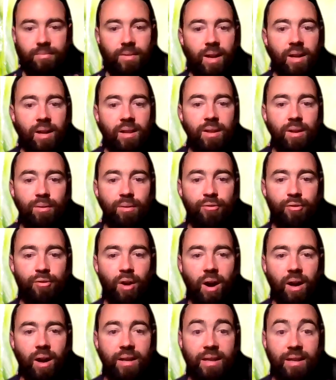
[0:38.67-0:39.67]
a little
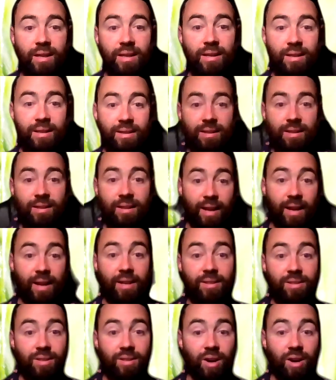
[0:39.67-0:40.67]
froggy
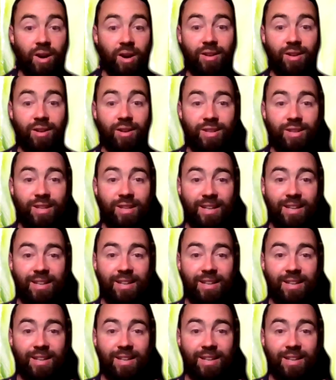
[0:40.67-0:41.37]
lands on your knee.